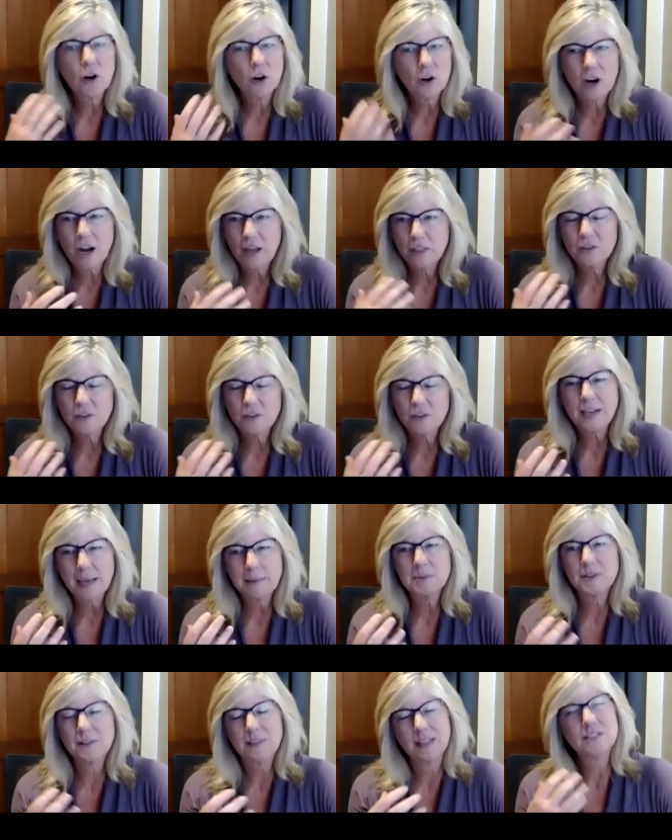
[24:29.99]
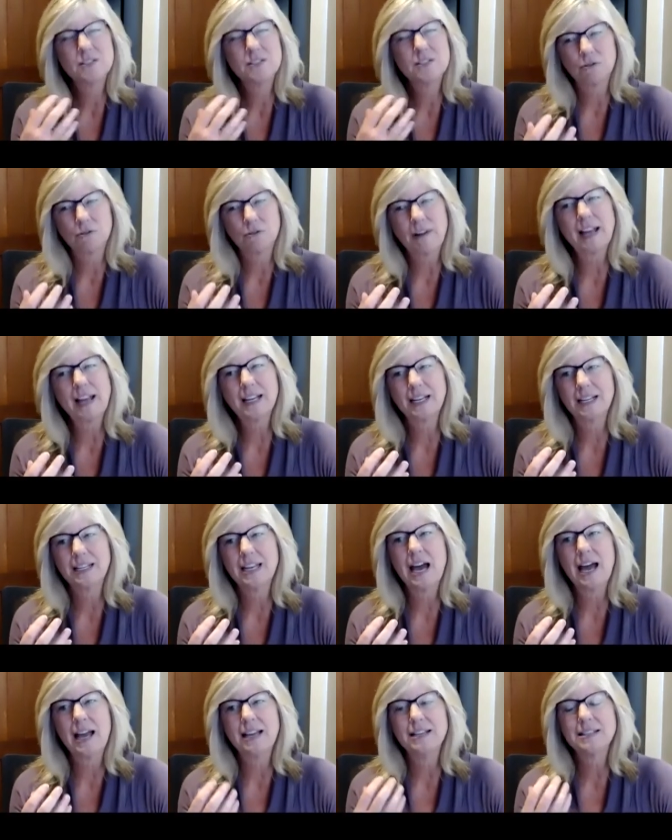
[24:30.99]
or, other types of things to
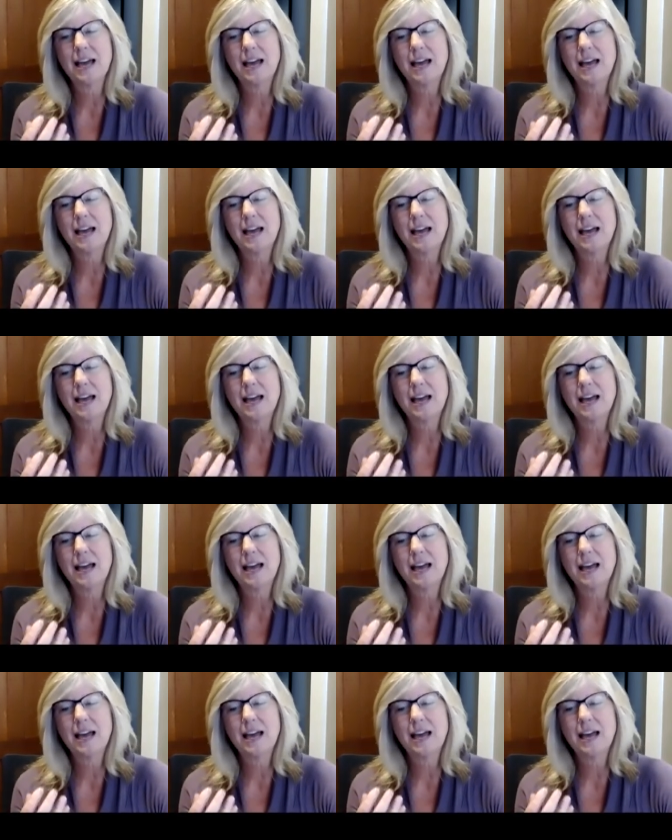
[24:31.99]
recognize